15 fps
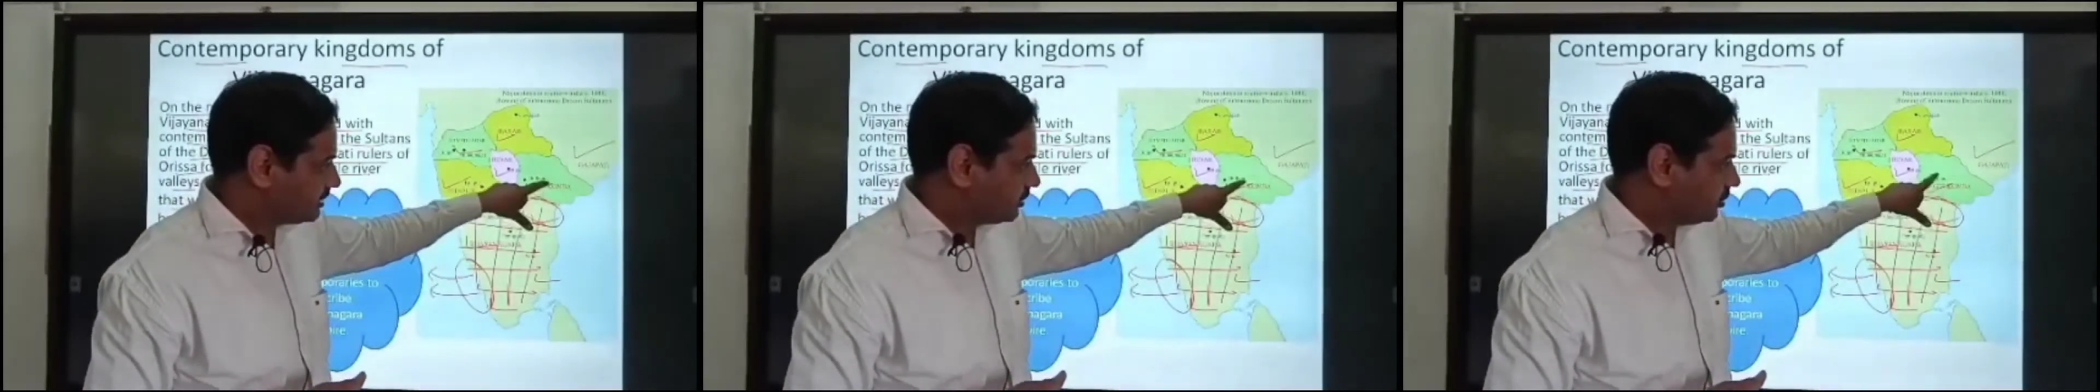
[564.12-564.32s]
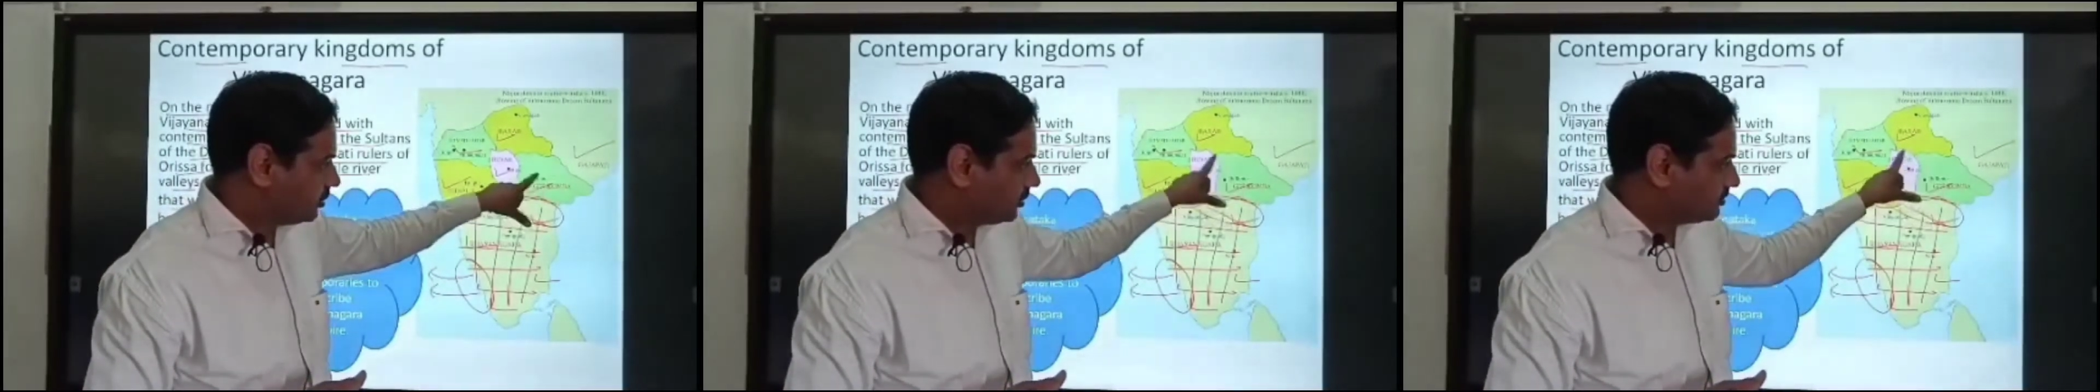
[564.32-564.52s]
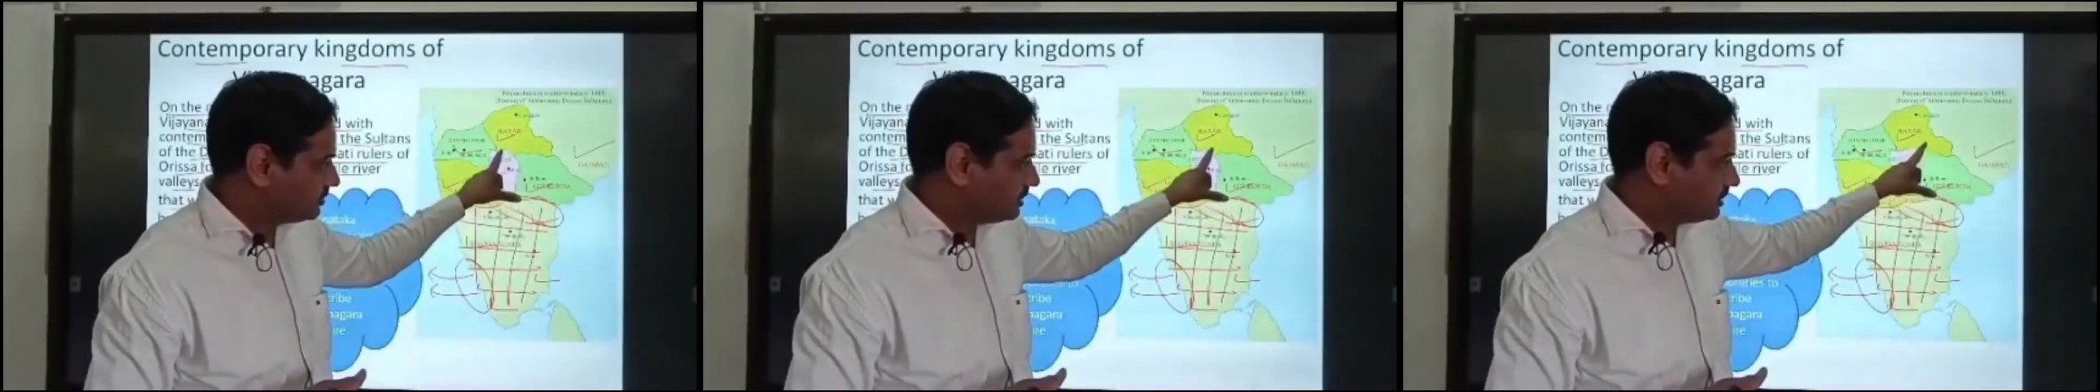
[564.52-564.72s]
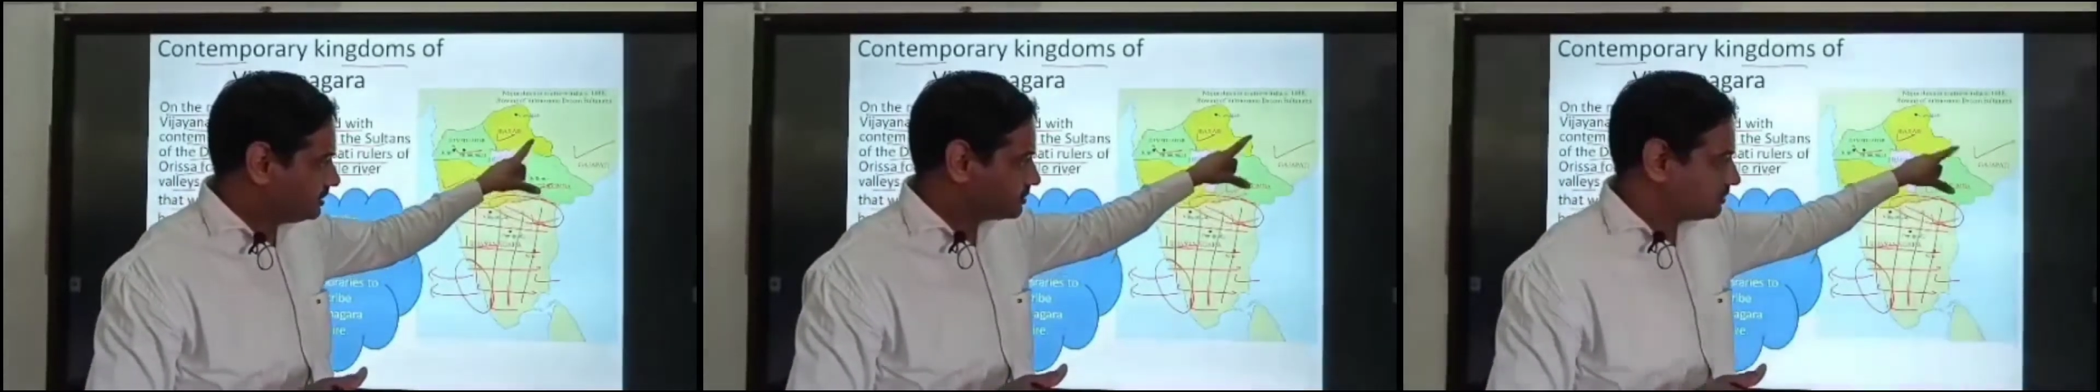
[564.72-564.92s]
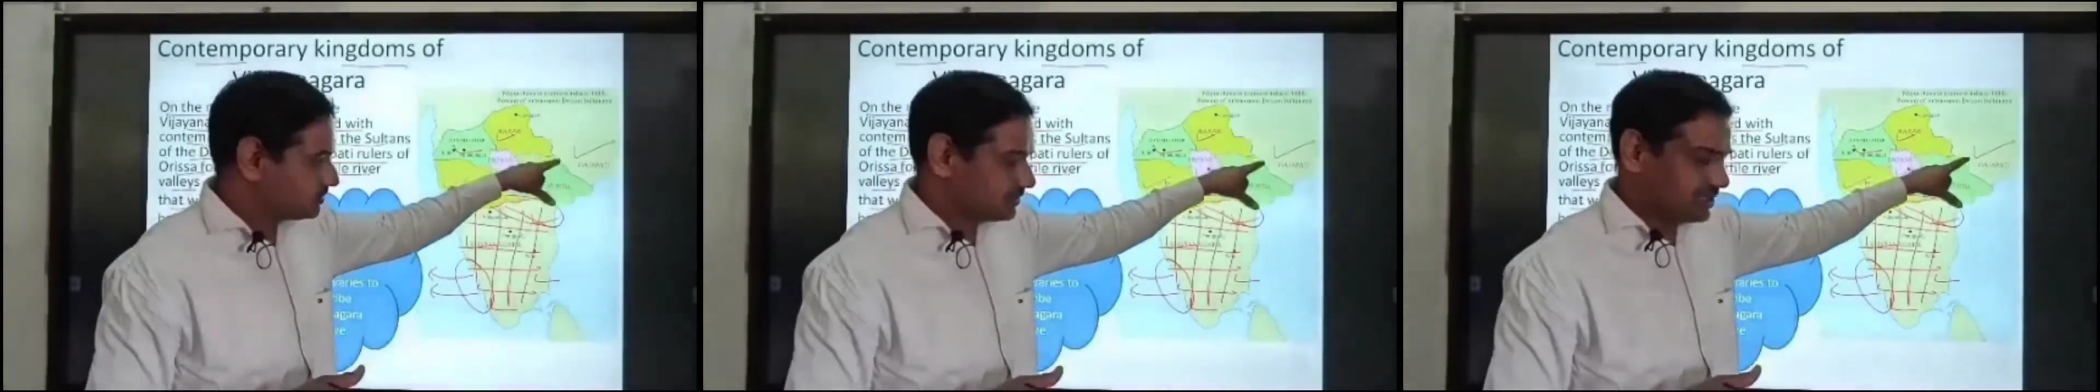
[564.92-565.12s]
of
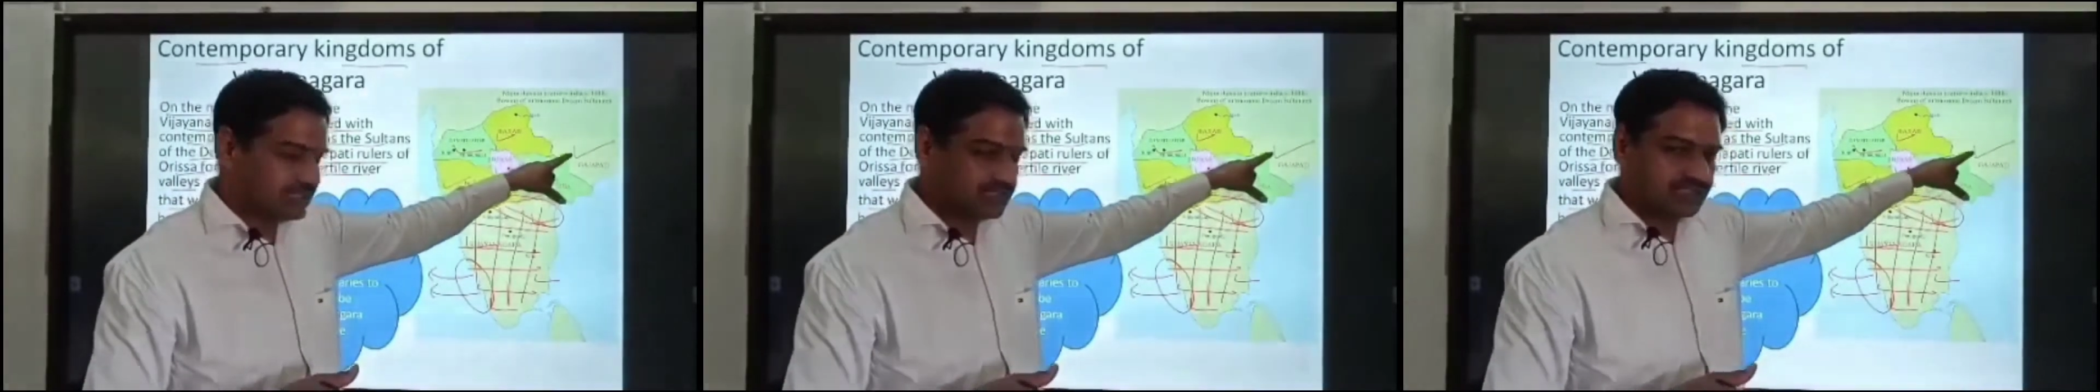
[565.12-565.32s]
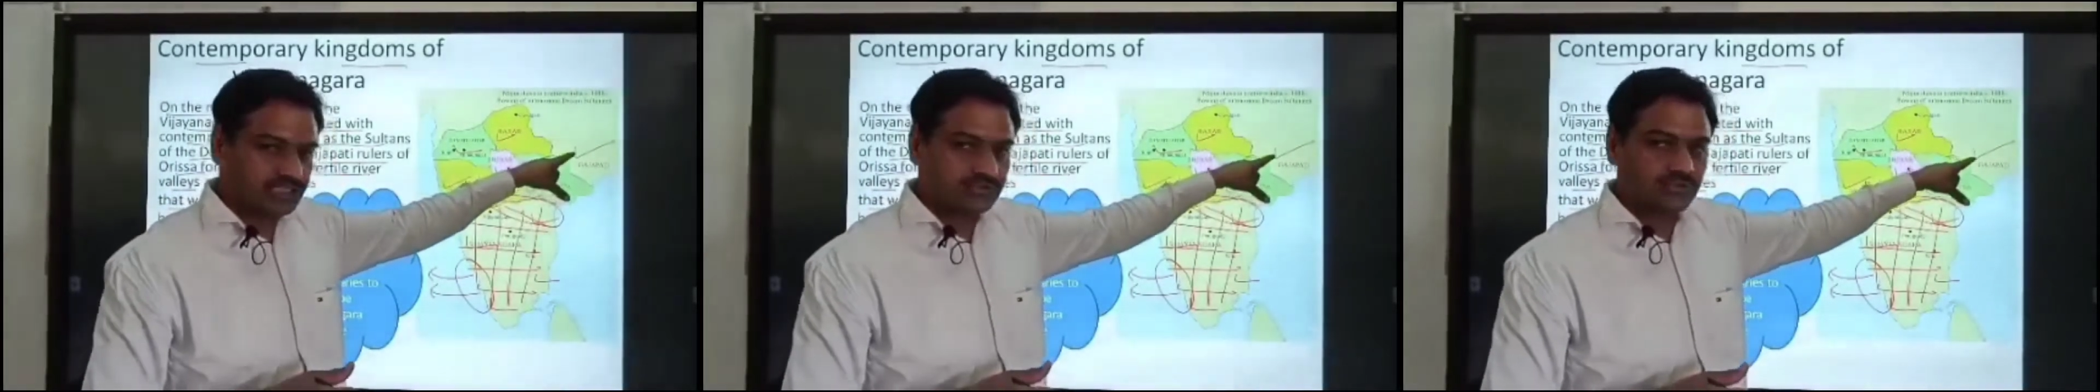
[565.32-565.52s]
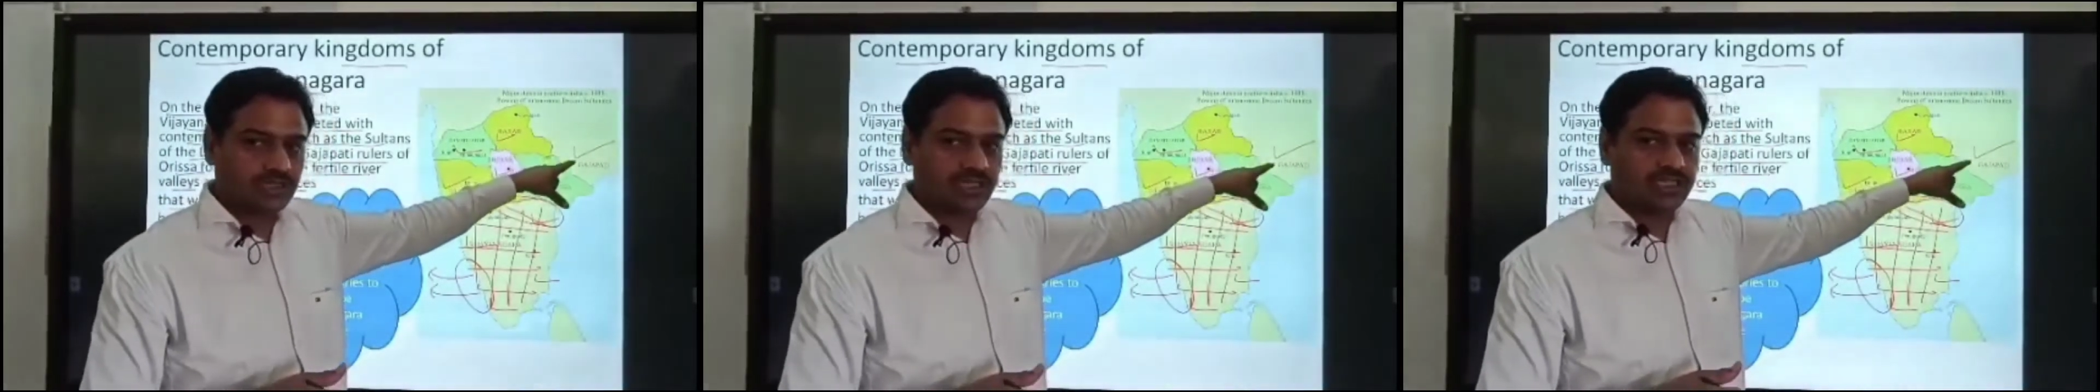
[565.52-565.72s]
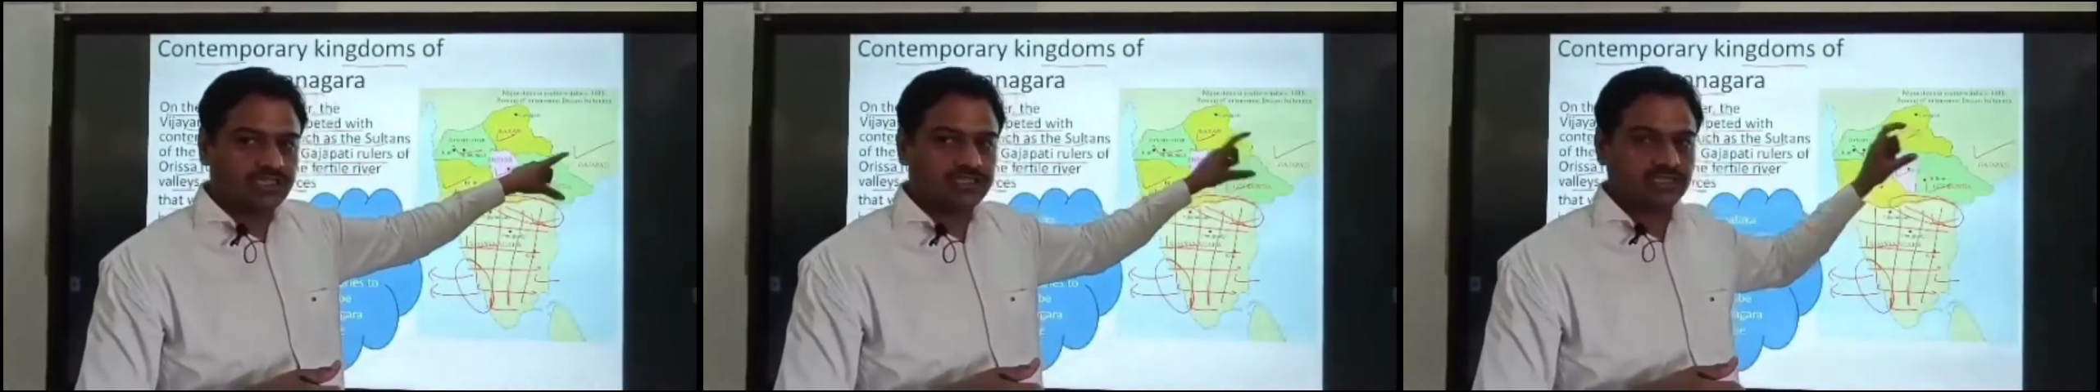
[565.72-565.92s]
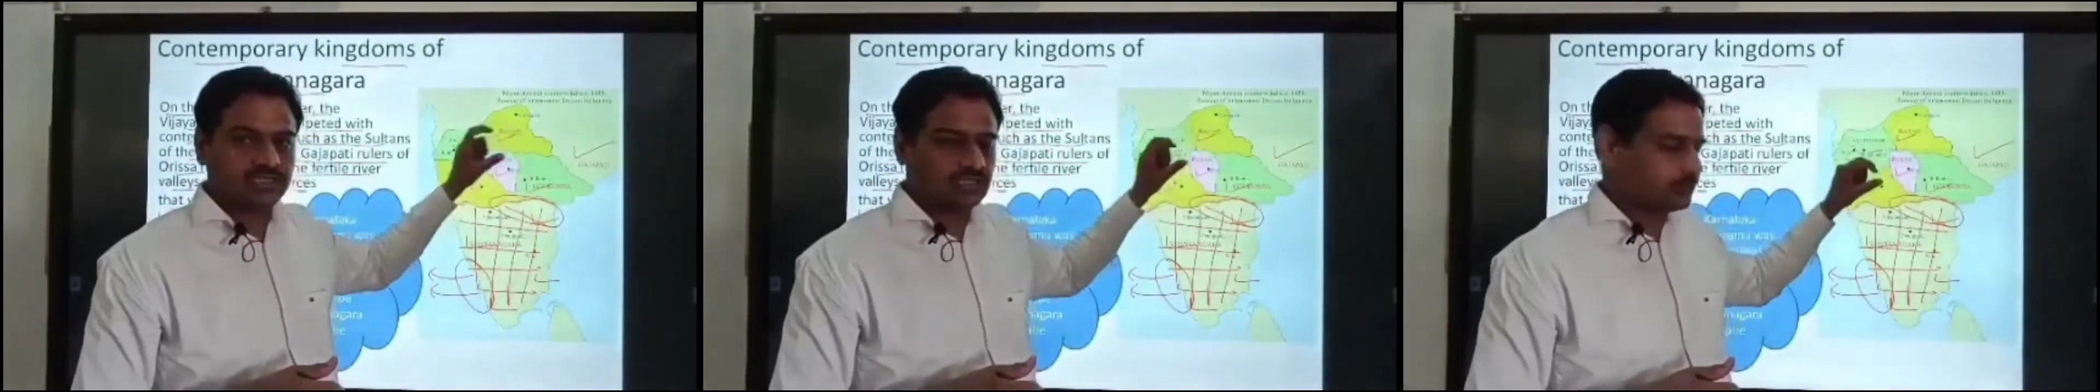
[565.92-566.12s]
these sultans as well
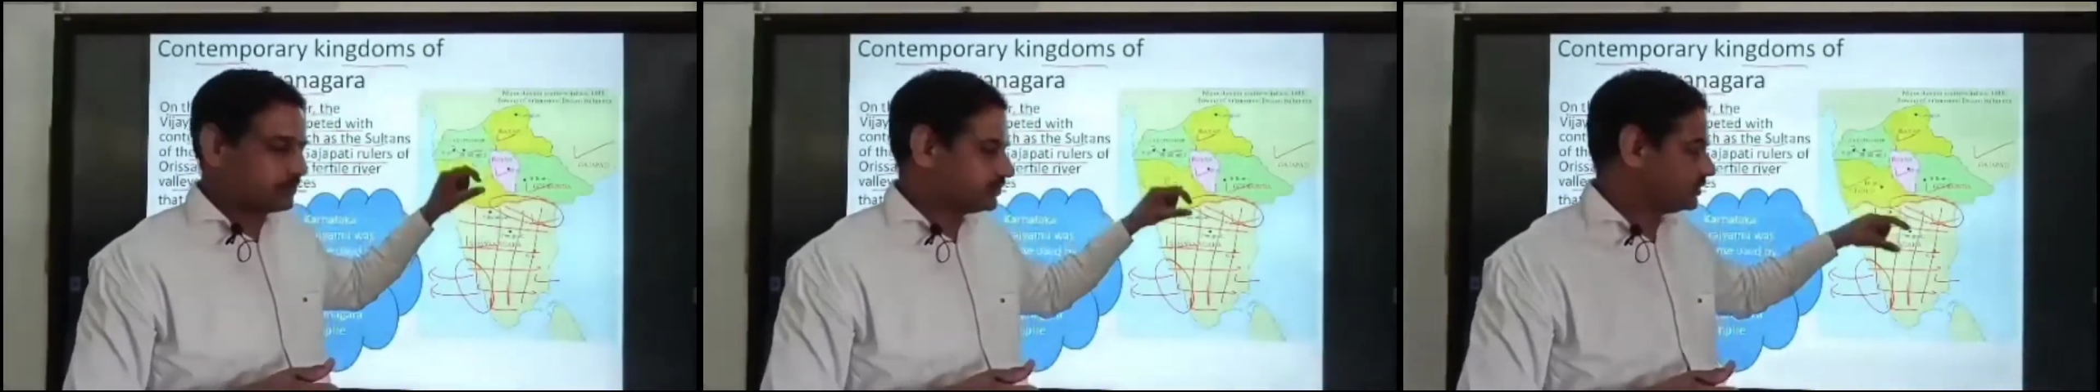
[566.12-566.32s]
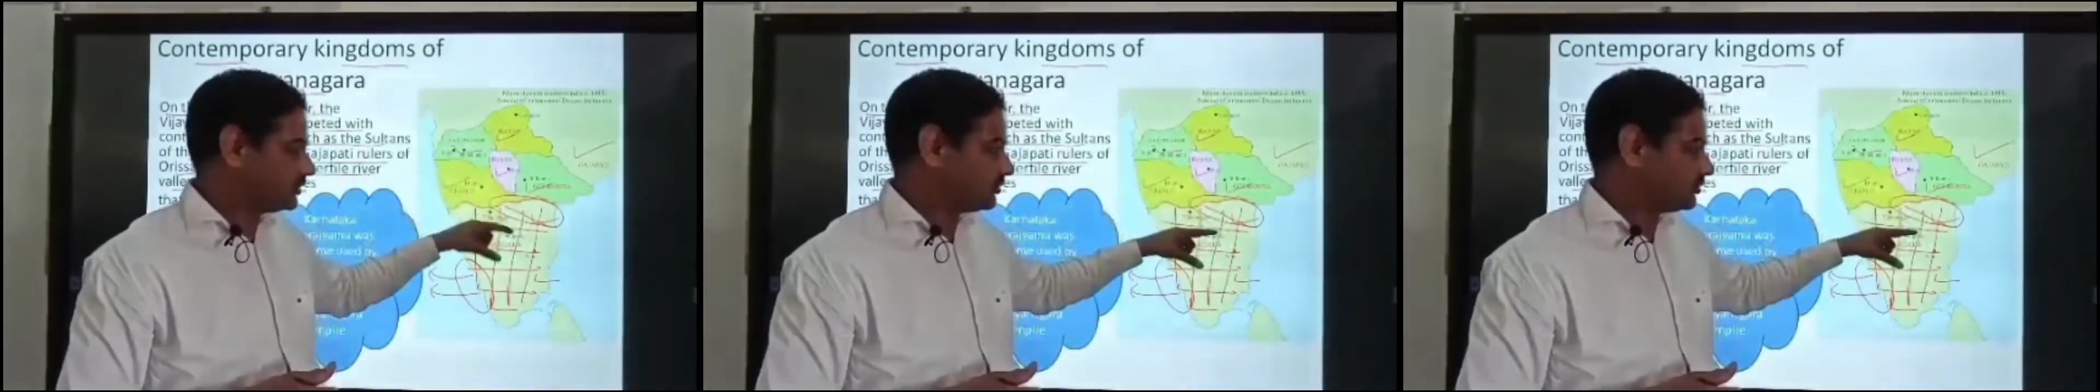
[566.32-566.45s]
as the Gajapati